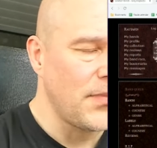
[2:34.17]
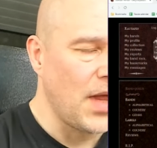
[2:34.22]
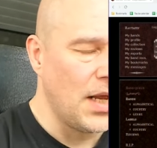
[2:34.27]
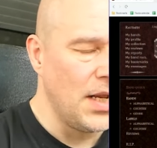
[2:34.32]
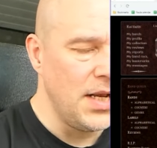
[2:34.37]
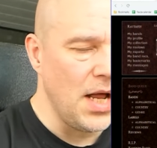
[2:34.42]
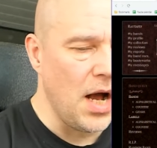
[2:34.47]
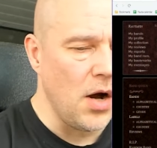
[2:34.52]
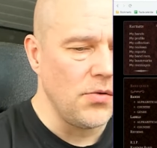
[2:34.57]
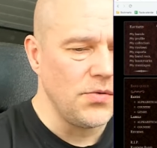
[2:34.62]

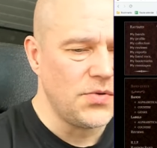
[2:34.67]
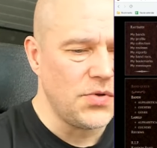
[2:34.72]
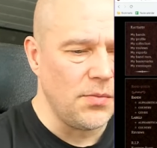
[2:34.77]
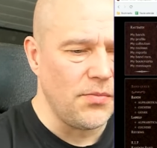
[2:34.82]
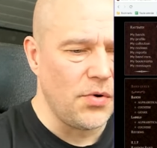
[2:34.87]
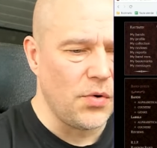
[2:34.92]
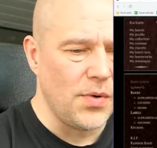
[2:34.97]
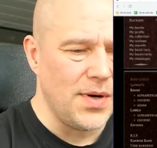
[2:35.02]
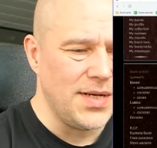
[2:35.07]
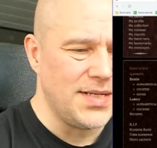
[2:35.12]
Now,
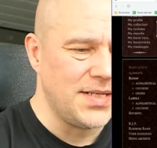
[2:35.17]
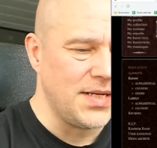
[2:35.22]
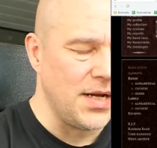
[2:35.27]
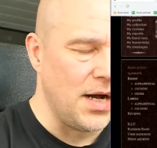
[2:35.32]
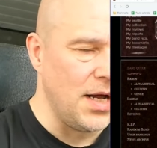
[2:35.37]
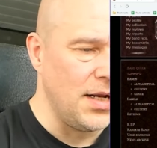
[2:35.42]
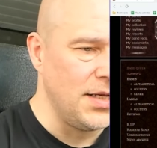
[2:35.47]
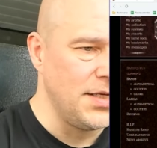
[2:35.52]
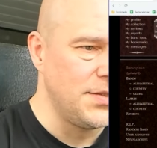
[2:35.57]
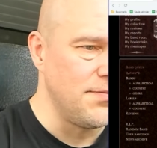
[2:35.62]
Somber Winds
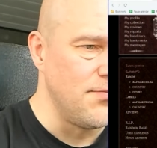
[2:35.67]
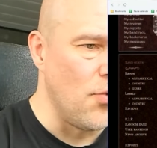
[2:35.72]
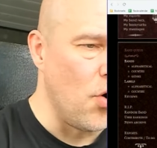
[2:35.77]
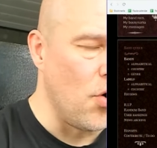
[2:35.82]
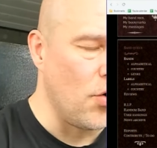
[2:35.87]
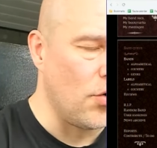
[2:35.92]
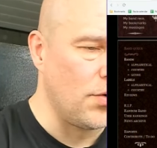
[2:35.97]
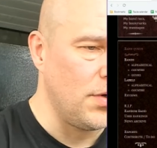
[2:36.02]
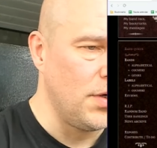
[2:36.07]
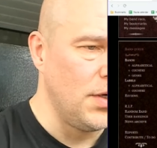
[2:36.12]
style is
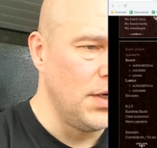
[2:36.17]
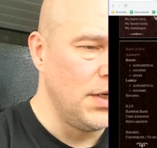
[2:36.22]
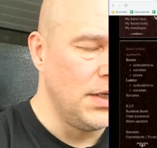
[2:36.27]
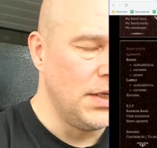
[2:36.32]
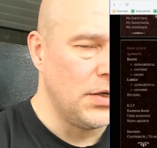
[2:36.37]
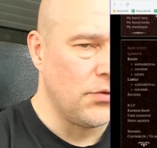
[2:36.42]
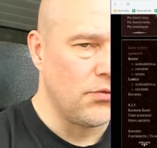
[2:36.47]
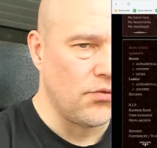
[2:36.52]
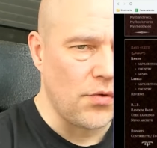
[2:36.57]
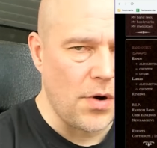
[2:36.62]
more
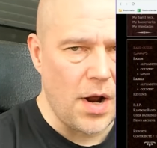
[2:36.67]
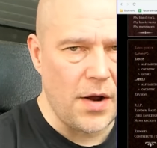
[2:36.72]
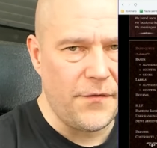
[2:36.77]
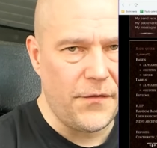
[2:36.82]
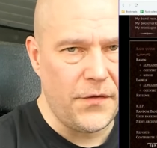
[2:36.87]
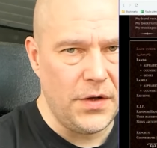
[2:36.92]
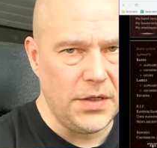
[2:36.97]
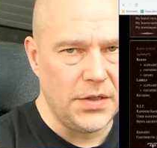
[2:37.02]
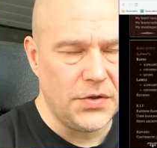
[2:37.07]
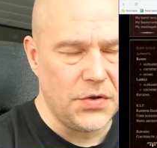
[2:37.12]
rough
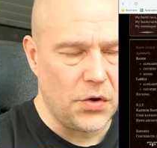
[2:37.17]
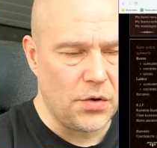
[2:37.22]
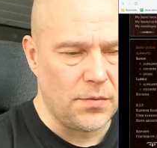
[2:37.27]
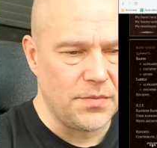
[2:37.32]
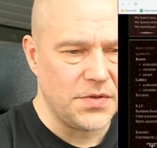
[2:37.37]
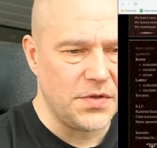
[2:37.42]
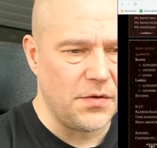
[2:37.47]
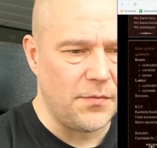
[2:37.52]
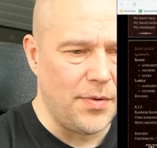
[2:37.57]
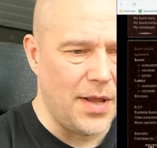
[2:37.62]
in
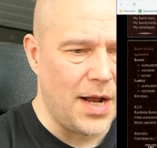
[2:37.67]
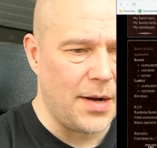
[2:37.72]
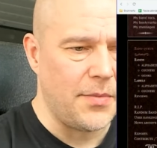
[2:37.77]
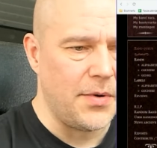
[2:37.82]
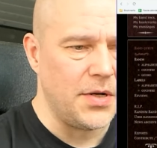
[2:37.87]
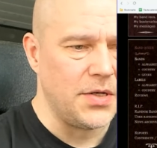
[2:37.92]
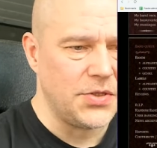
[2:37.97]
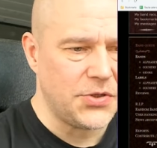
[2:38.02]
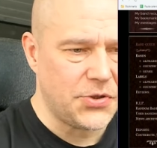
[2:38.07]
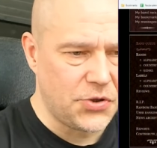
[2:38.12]
terms of black
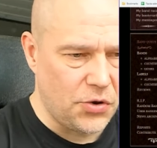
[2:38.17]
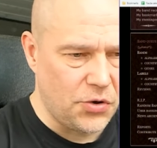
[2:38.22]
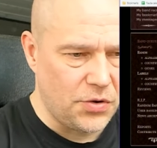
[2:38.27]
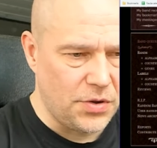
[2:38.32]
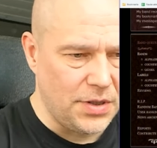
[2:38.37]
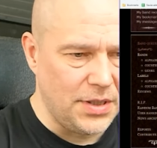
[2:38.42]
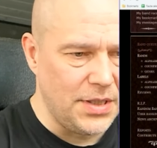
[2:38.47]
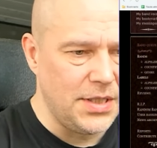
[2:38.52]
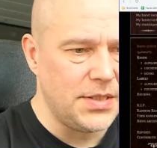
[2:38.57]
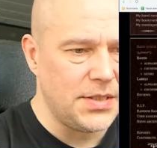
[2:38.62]
metal.
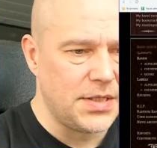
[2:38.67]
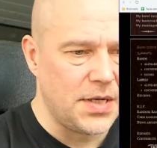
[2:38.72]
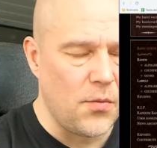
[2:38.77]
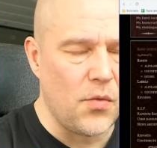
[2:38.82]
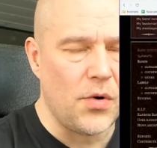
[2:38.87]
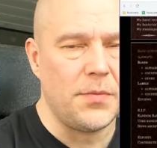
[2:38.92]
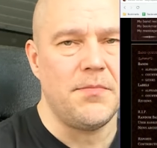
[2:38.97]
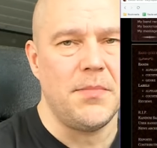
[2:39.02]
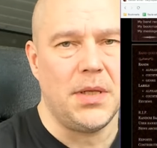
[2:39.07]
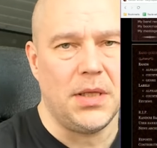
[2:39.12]
Certainly
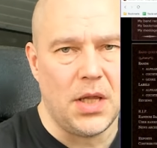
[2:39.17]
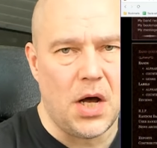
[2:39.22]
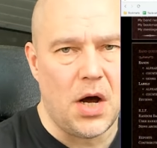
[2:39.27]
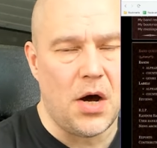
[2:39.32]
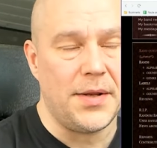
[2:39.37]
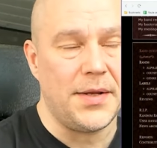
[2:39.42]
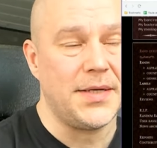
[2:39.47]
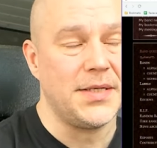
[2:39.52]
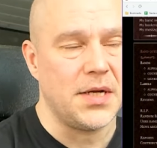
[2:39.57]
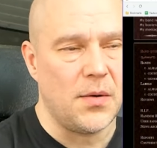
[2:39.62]
somewhat
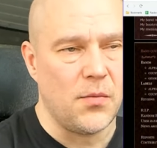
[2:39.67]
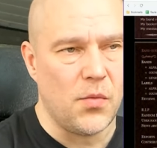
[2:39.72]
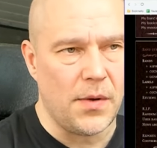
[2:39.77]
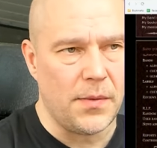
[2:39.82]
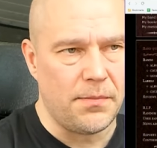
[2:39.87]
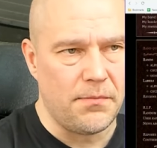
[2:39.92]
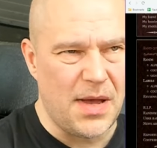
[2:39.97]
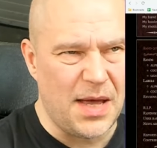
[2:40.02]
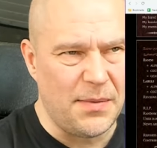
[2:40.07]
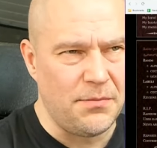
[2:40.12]
melodic, somewhat
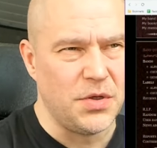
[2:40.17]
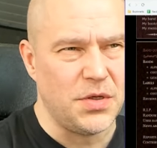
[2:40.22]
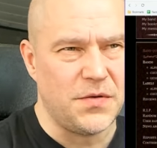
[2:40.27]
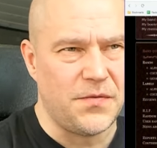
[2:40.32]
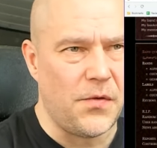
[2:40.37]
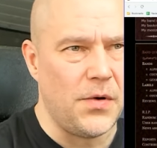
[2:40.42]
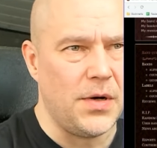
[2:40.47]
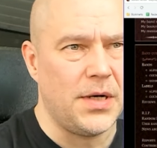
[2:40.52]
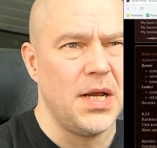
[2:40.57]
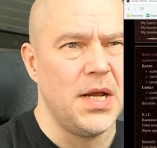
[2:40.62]

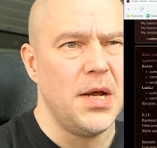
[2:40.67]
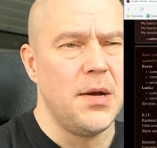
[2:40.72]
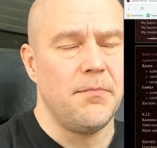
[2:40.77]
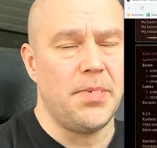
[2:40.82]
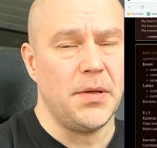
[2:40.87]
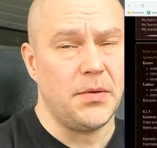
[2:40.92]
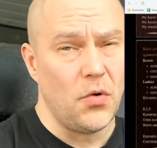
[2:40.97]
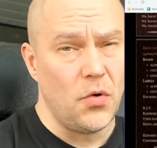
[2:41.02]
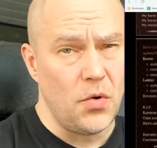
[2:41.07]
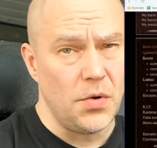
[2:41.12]
atmospheric,
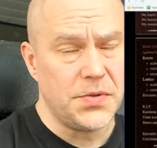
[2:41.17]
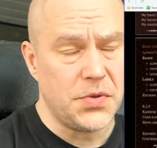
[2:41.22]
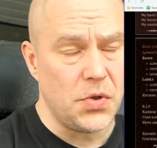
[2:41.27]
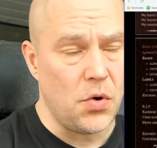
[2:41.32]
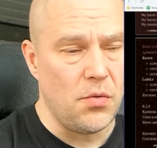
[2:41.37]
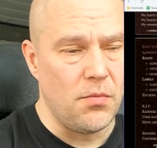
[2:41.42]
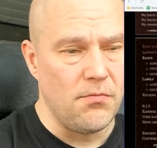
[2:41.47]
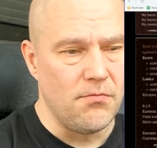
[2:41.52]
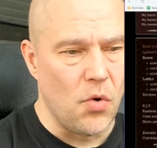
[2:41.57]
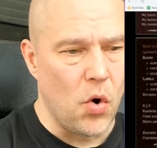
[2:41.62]
but
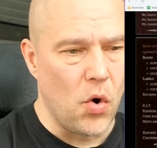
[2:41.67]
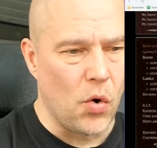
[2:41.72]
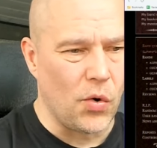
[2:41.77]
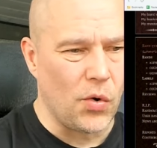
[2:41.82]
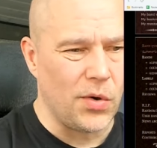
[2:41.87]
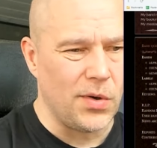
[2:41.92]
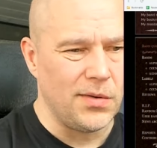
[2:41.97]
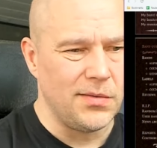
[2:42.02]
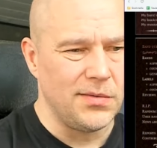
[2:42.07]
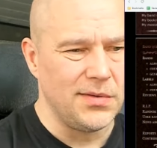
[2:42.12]
also
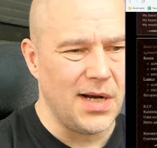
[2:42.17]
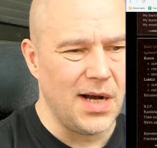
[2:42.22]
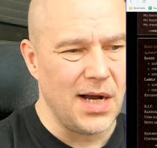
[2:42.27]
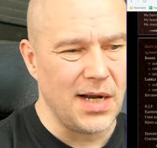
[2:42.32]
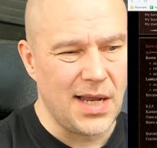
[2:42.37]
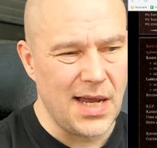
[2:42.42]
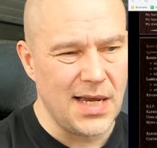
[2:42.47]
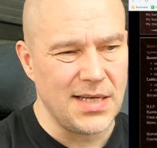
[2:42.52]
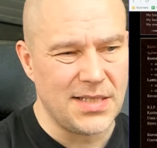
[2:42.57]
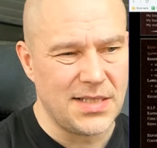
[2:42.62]
more, I
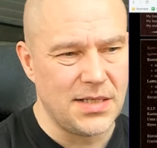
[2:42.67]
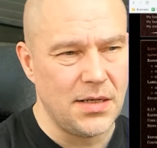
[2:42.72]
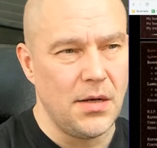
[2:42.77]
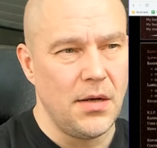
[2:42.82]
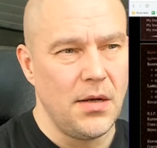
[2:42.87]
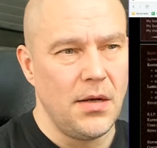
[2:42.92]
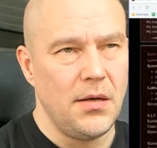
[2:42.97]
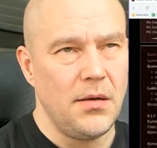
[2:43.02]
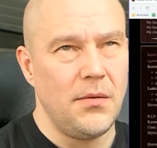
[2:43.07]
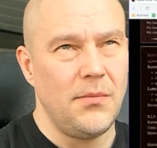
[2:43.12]
guess,
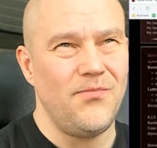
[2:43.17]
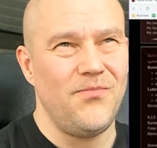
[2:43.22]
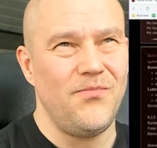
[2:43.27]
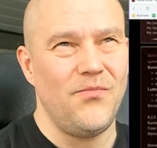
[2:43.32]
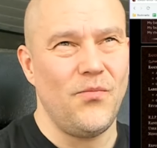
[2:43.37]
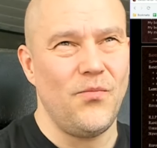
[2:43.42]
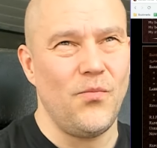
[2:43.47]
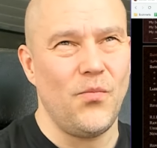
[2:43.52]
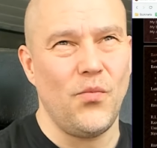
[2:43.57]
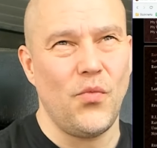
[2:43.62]

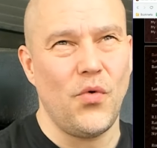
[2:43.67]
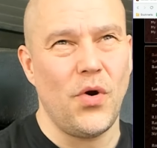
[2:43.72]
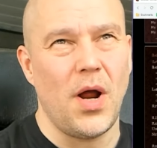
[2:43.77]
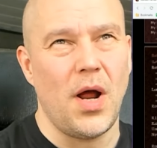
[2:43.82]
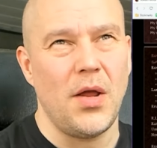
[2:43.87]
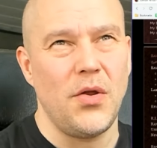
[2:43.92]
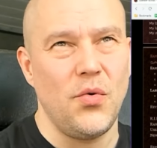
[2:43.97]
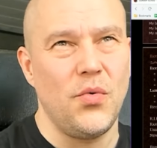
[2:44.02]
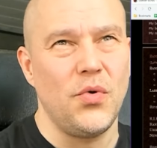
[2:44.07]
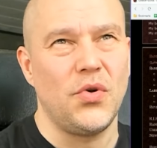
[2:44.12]
what I,
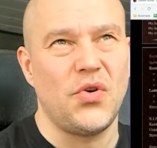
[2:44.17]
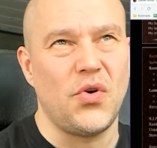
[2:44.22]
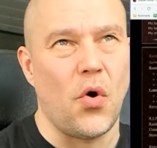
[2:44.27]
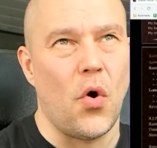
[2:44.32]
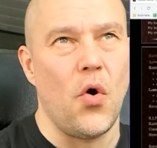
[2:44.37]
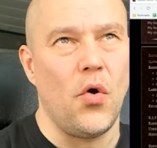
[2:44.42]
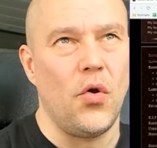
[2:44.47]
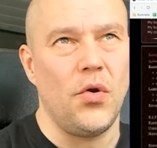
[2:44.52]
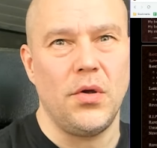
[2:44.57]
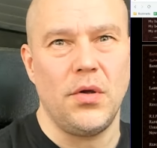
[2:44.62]
you would
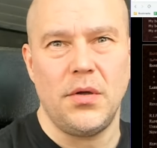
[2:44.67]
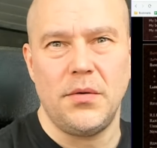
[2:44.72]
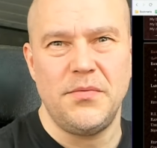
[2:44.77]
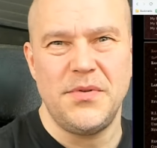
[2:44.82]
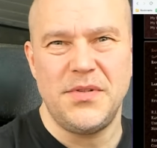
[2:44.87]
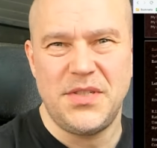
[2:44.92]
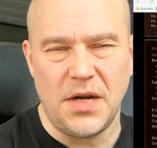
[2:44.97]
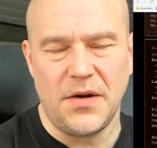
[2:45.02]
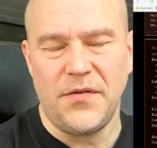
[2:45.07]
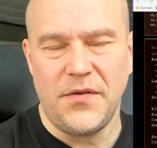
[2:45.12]
call
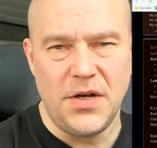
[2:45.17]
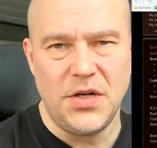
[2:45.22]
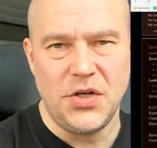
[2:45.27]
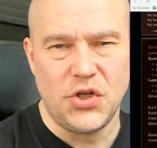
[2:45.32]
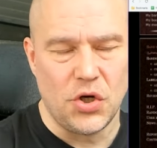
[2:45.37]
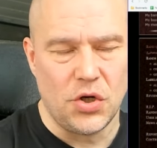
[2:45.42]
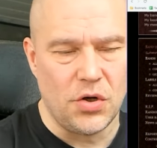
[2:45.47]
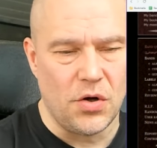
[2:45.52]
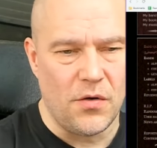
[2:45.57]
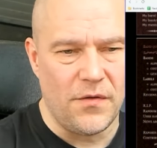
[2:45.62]

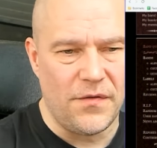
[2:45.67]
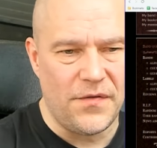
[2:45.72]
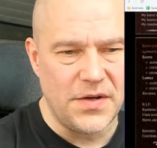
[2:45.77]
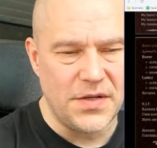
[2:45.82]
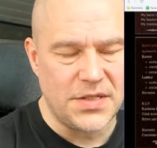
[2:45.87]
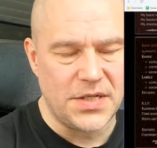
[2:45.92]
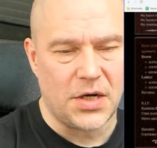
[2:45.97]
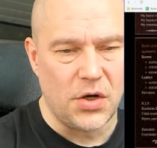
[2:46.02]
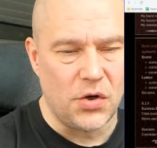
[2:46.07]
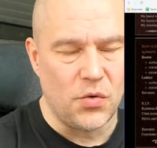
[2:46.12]
definition of
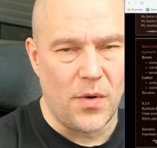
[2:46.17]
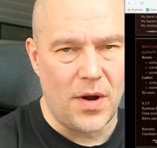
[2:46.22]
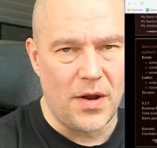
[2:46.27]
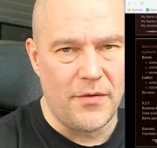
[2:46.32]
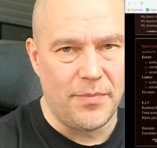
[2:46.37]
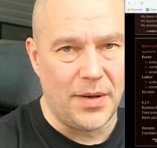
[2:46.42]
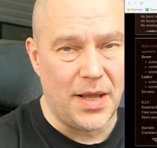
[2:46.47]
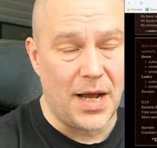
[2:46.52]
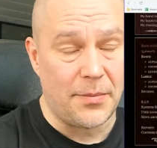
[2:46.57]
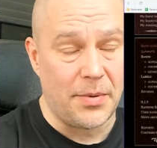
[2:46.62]
second wave
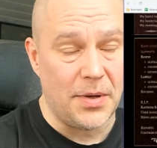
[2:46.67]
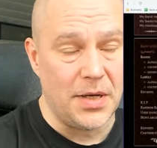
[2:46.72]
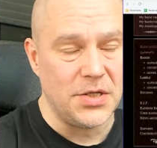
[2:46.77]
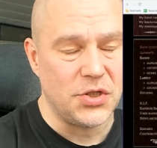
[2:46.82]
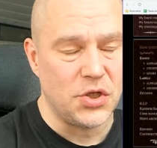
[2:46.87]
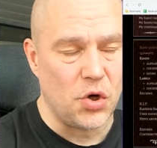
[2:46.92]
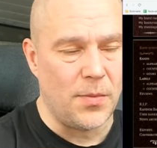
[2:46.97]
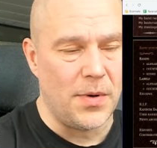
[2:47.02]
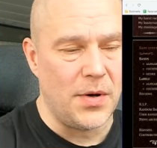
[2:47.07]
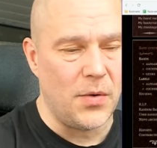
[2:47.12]
black metal in
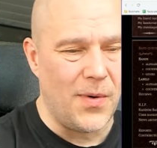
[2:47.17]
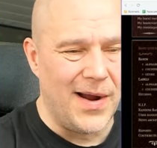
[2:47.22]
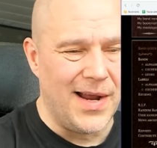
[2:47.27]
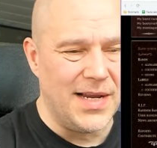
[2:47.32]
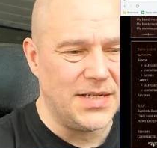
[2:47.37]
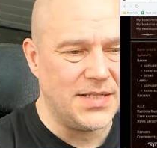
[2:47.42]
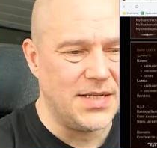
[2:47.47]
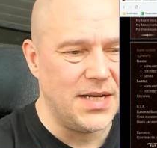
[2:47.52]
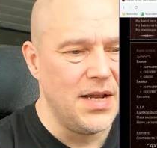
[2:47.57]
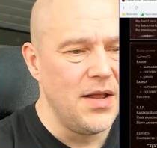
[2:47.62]
so many
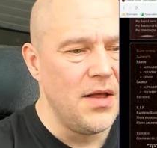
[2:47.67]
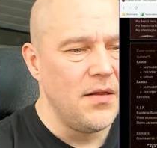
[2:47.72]
ways.